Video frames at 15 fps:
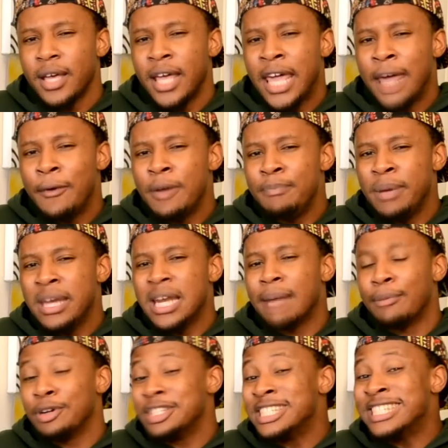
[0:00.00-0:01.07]
he would be
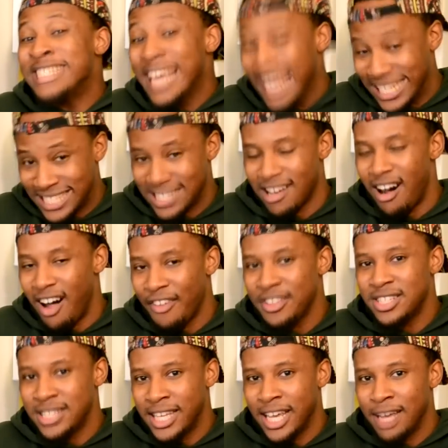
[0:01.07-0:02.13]
number sixth on
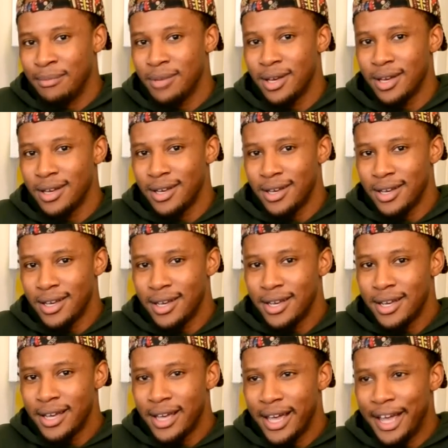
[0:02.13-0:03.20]
this team
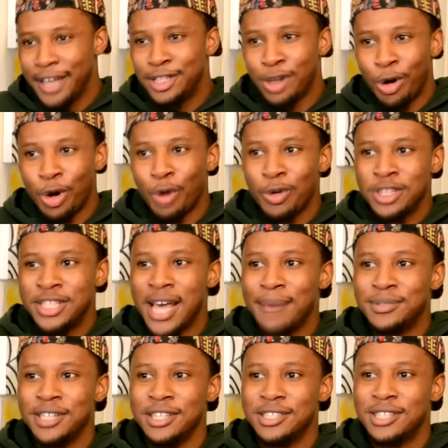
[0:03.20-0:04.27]
in total
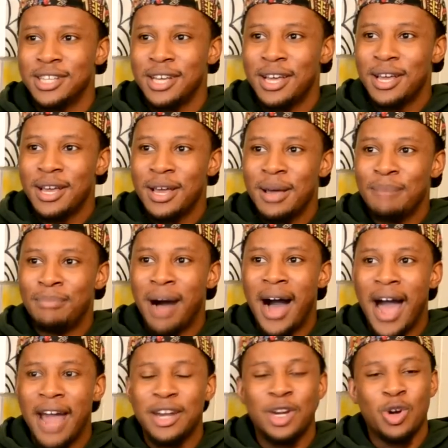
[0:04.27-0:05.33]
receptions
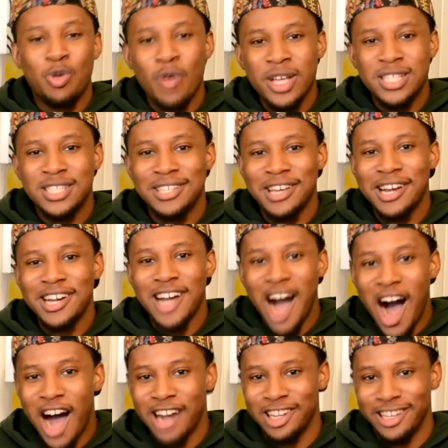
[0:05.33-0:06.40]
behind Chris
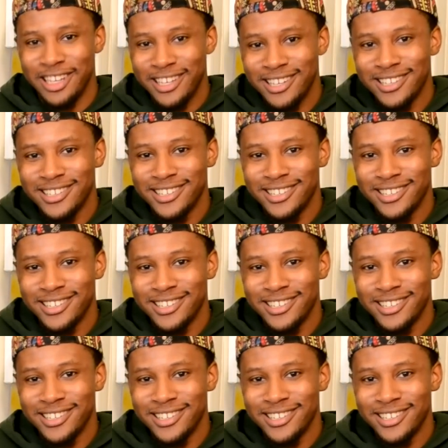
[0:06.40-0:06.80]
Conley.